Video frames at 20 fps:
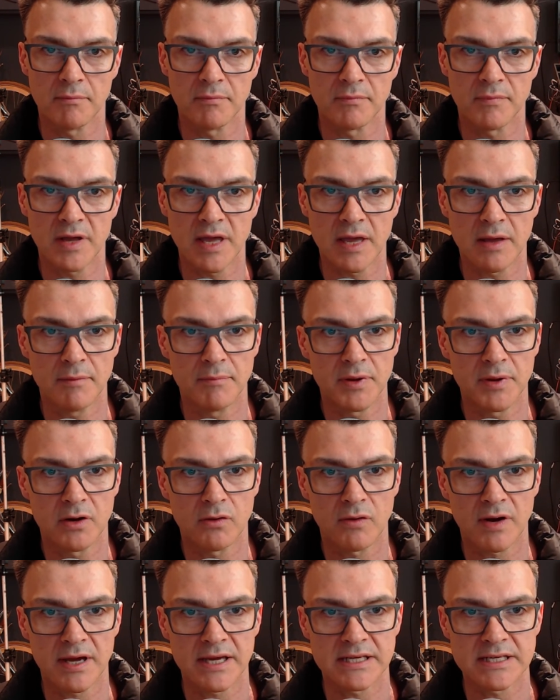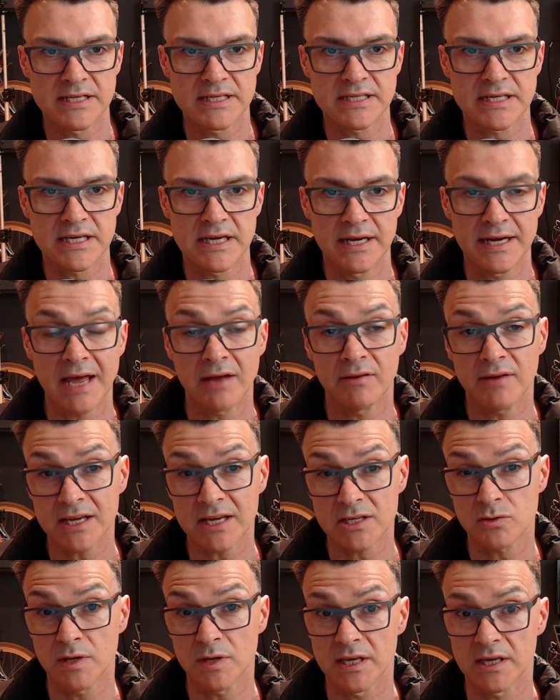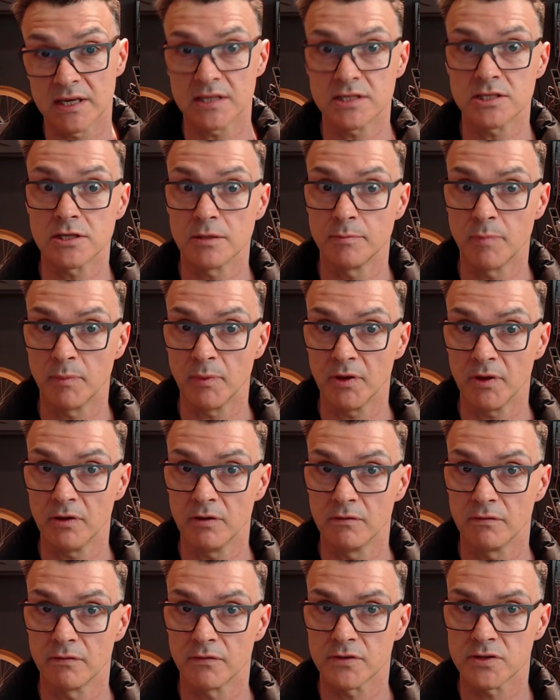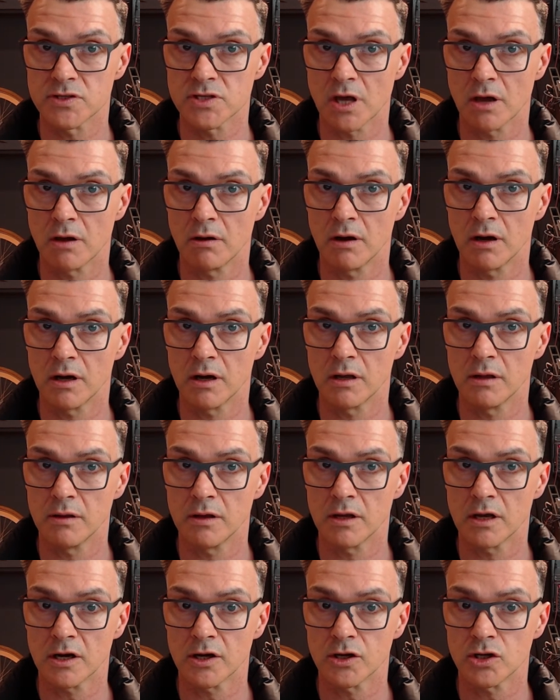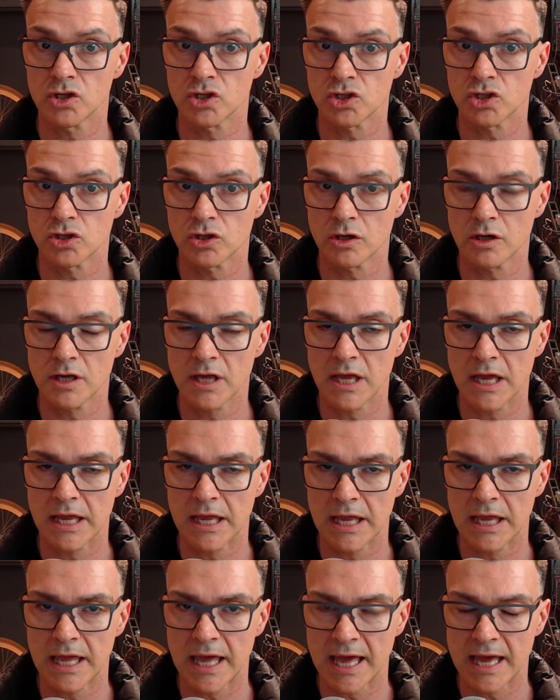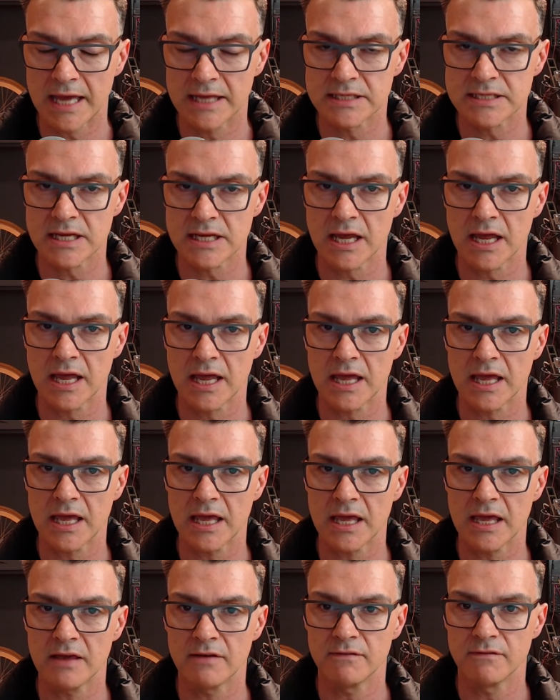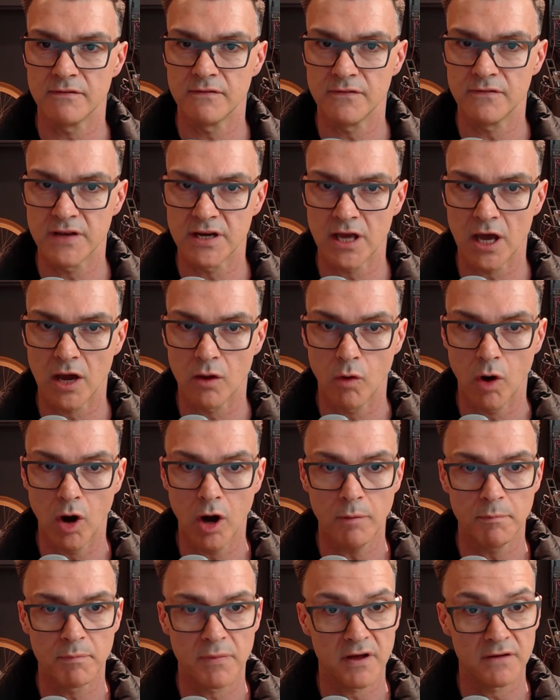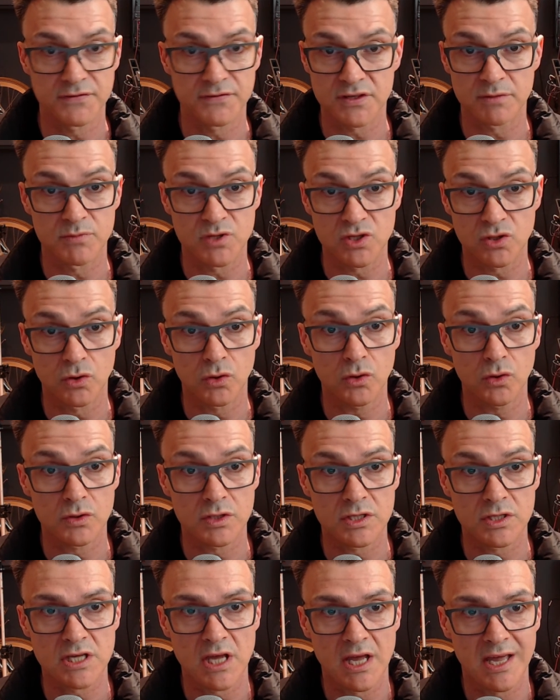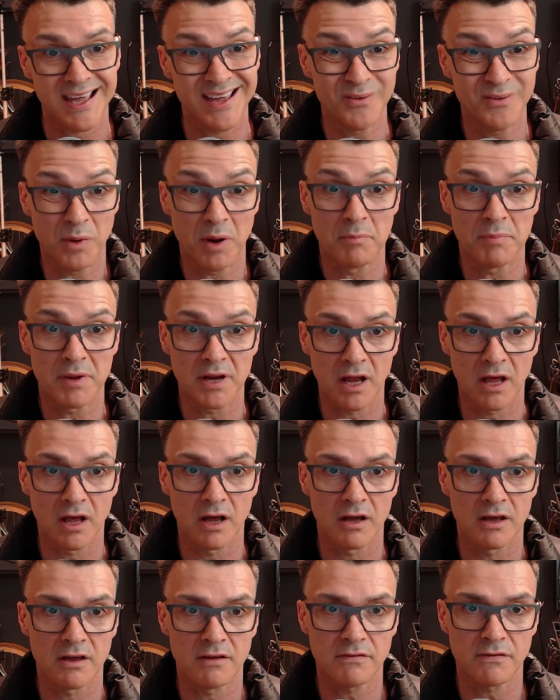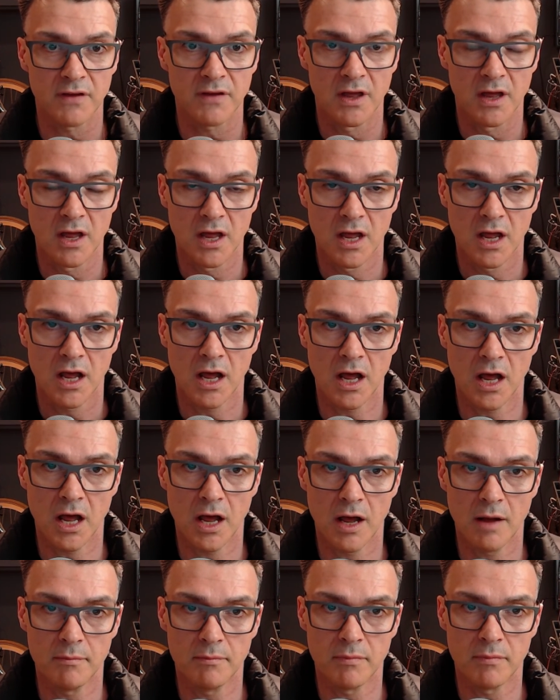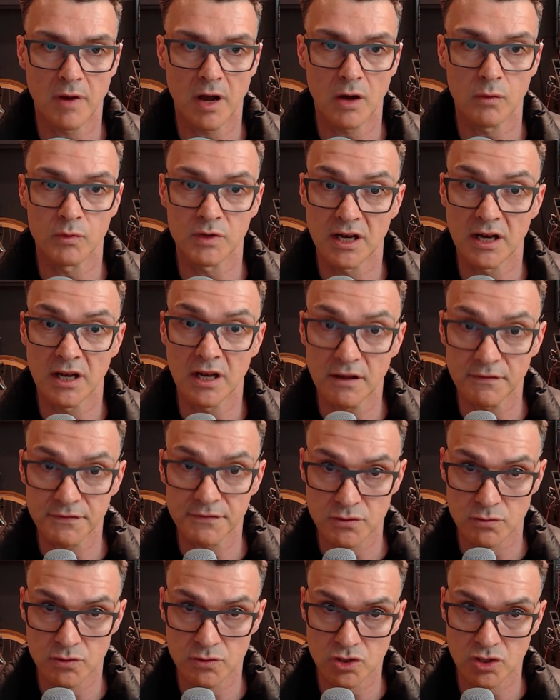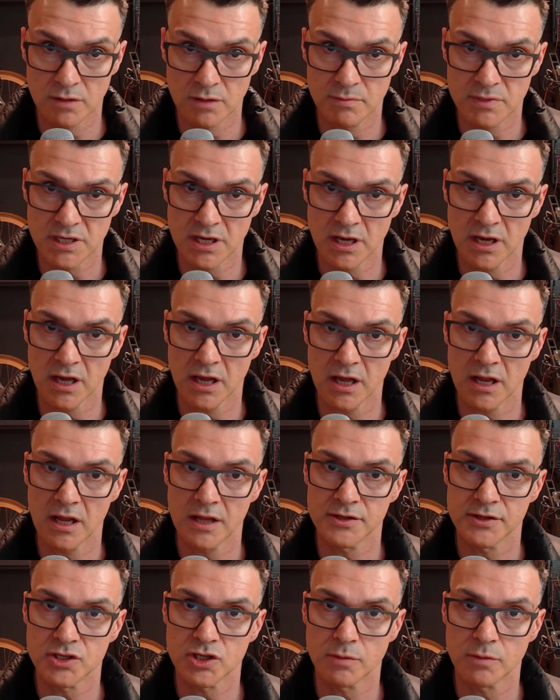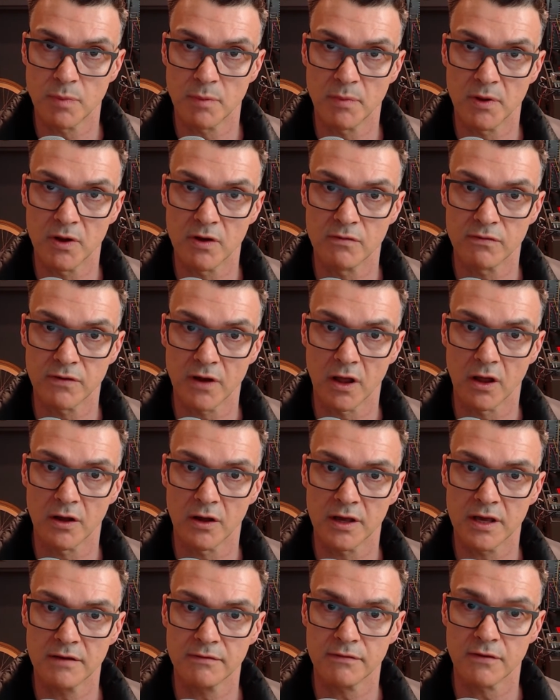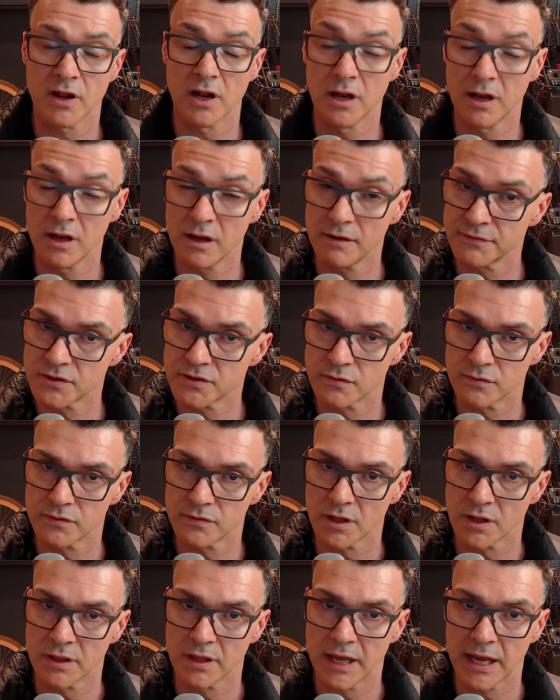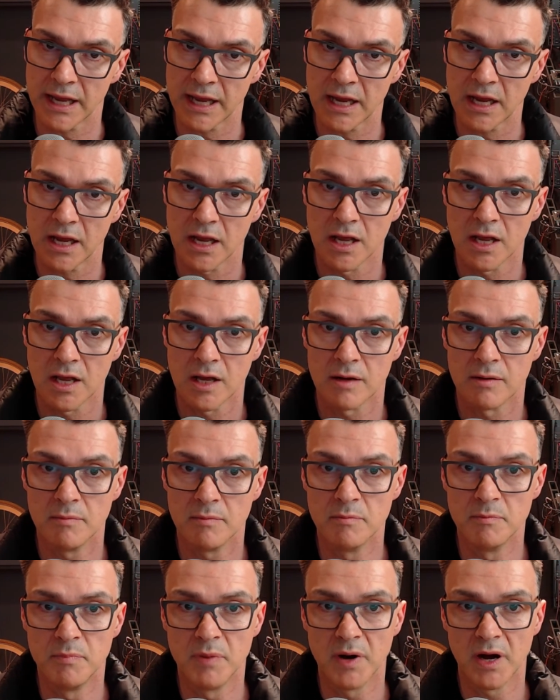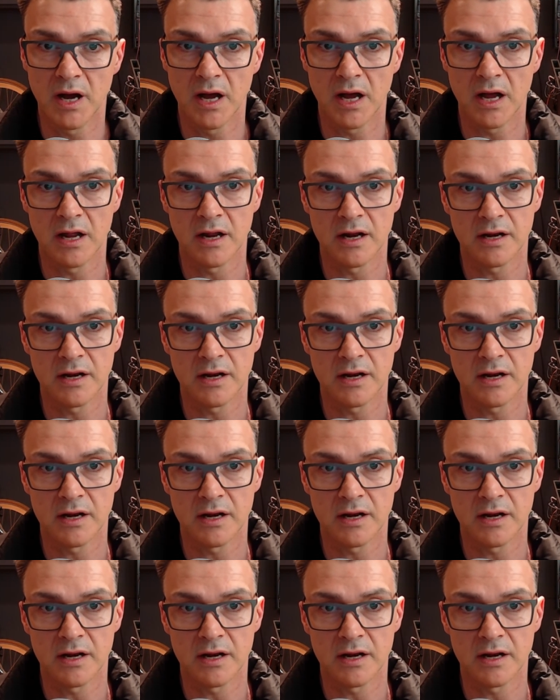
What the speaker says: it would be great to see. Now, next week, it's Super Booth. So I'm going to try and get a video up of some sorts. It won't be live. I would have loved to have streamed it at Super Booth Live. Love to have done that. But